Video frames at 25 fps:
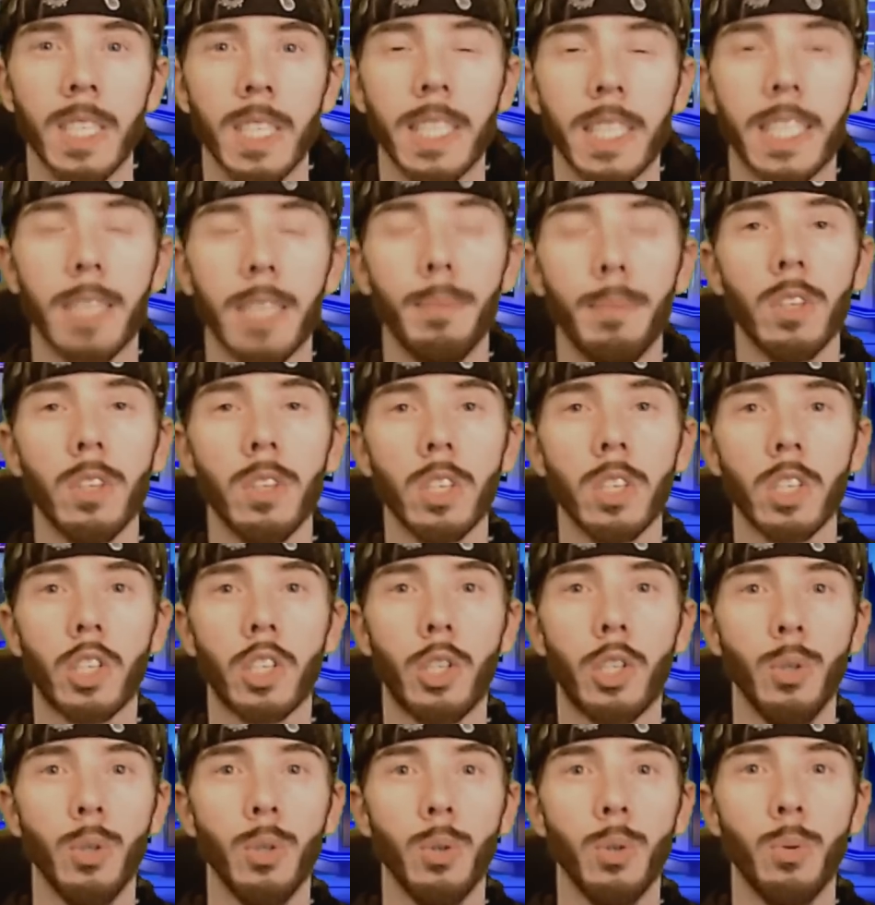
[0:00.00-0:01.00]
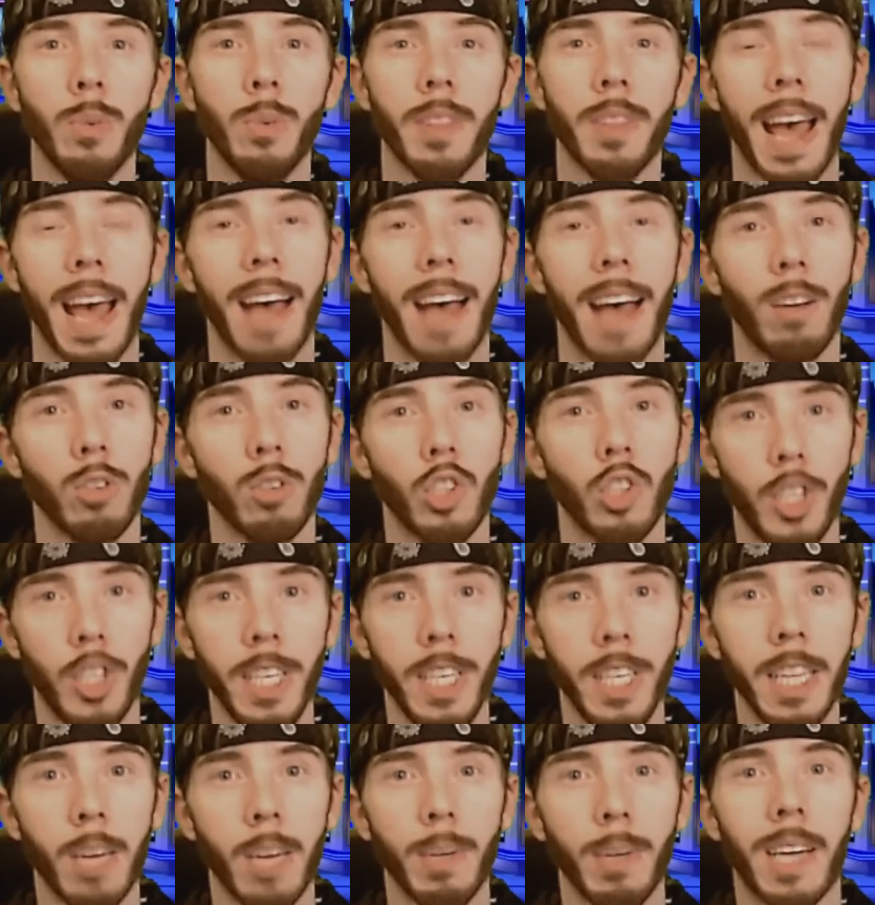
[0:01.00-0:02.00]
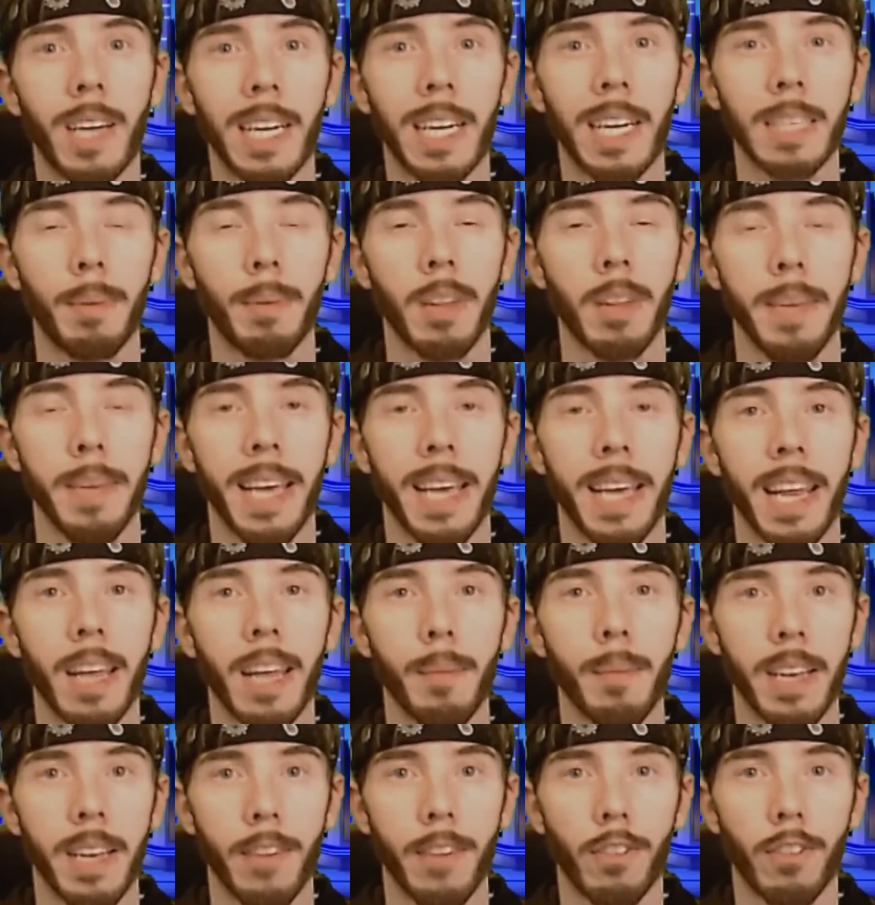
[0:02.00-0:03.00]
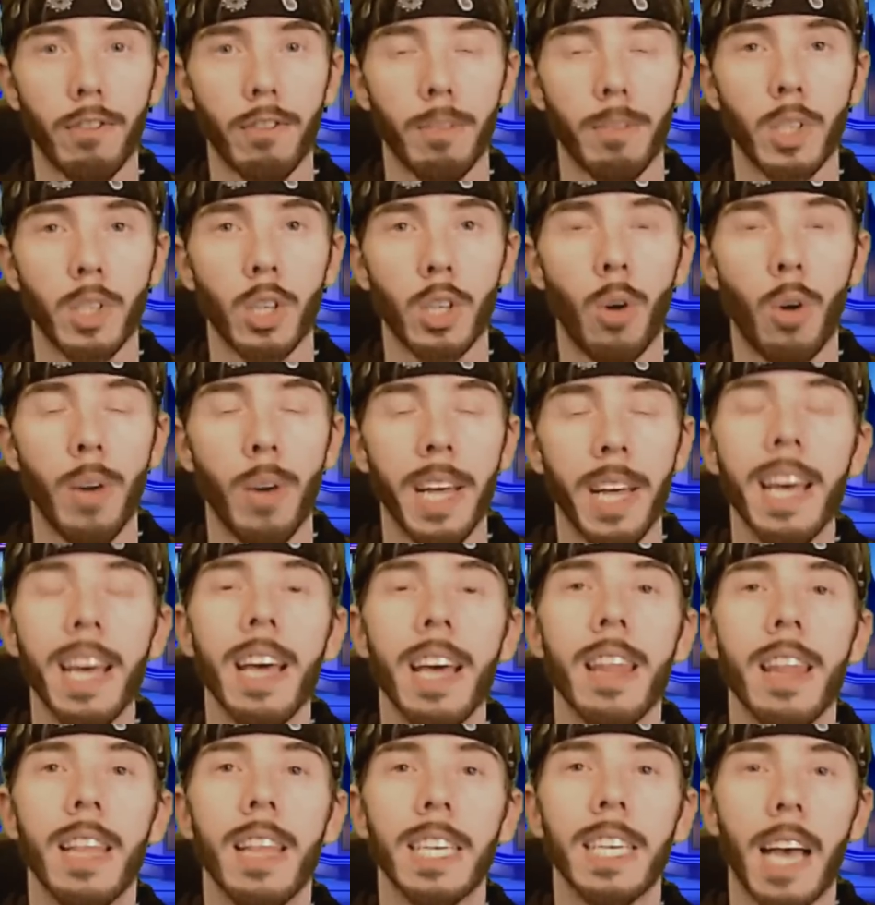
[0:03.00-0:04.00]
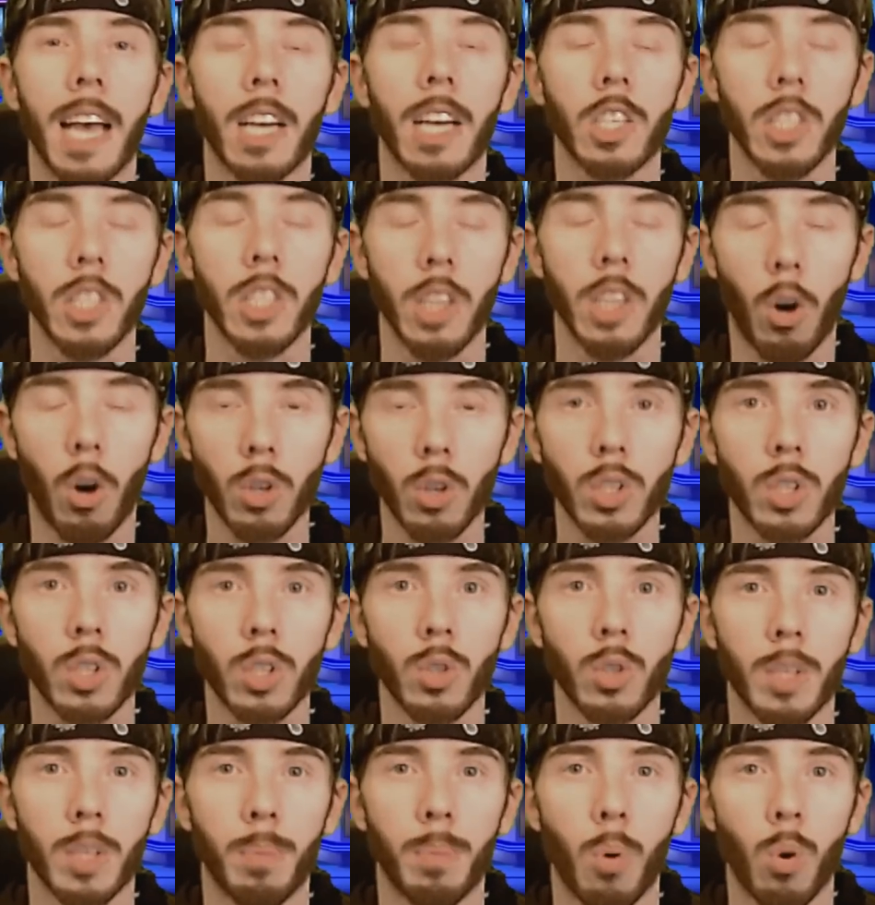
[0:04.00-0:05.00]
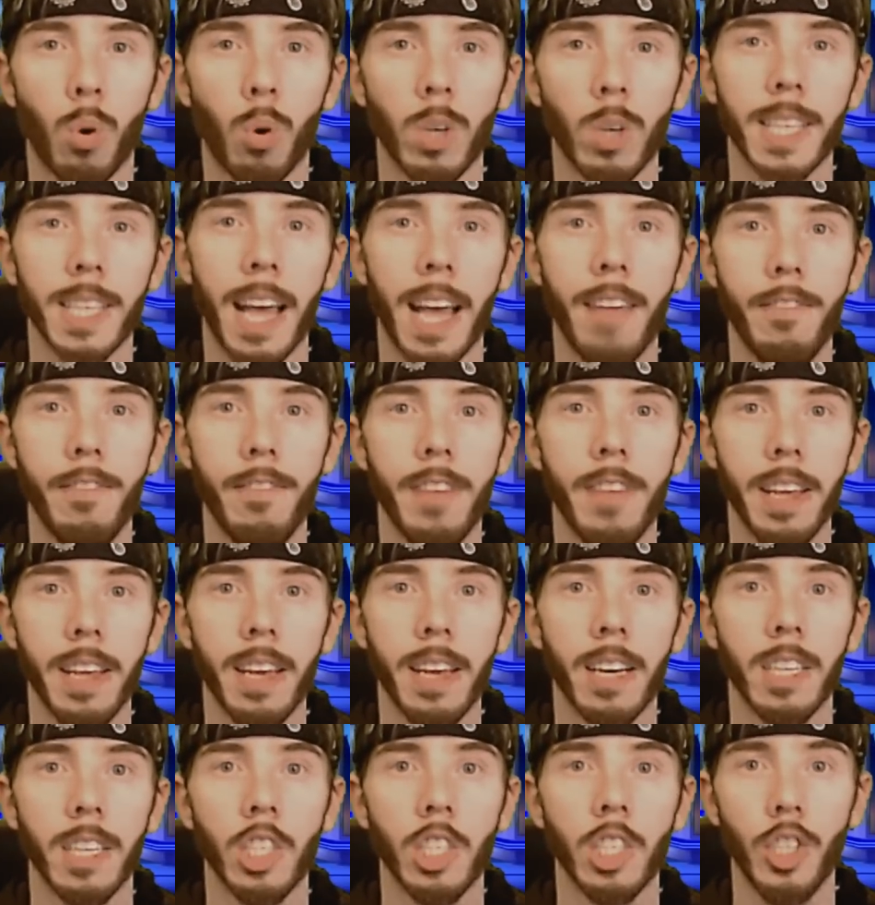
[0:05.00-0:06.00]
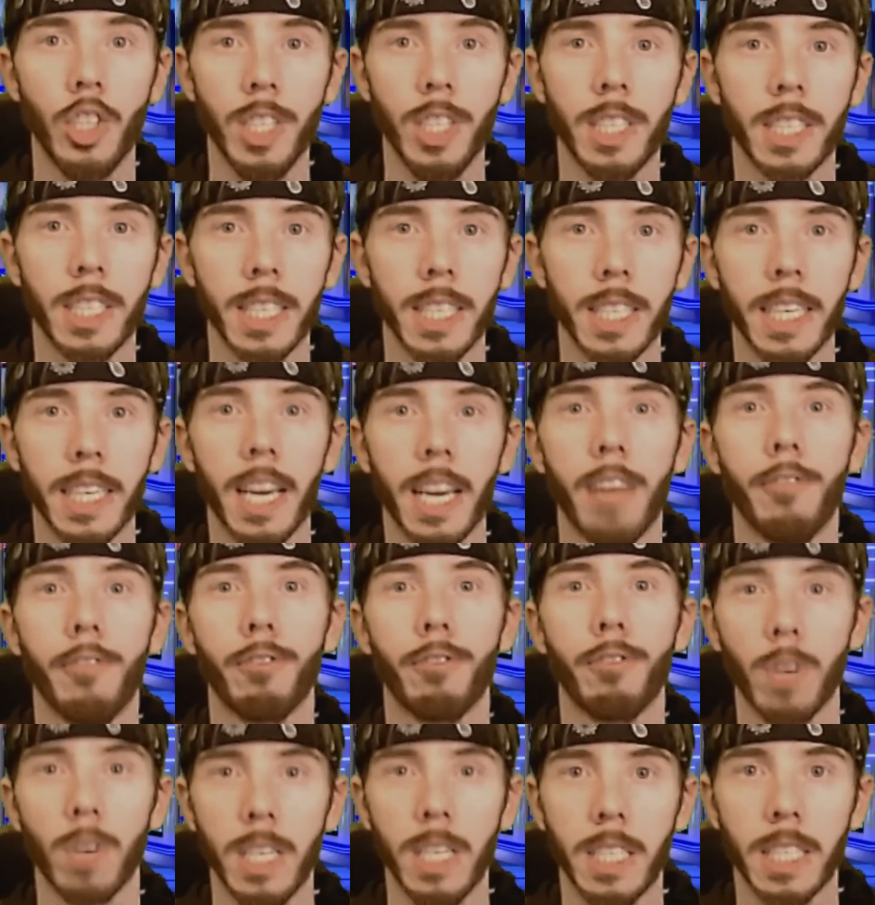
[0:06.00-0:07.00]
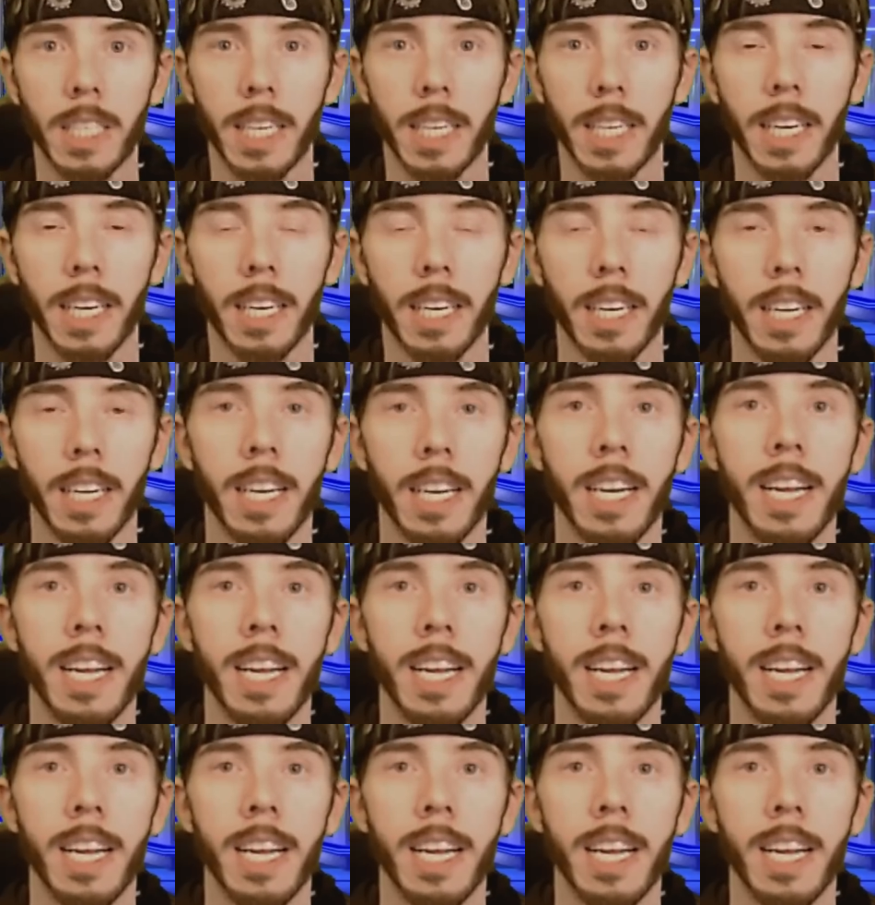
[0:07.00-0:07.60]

Similar to the LG that we talked about at the beginning, but different from Sony, this actually also supports NVIDIA G-Sync and FreeSync.